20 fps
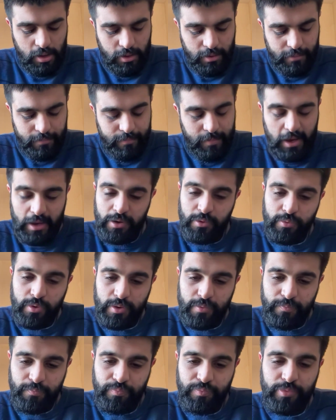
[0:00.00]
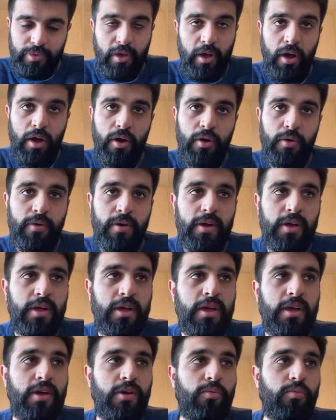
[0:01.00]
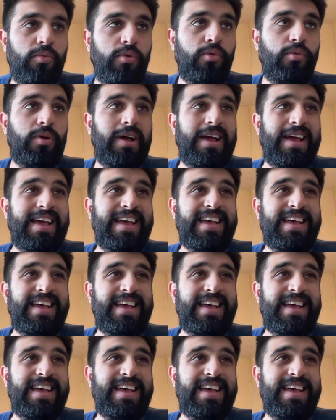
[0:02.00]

Anyway, I will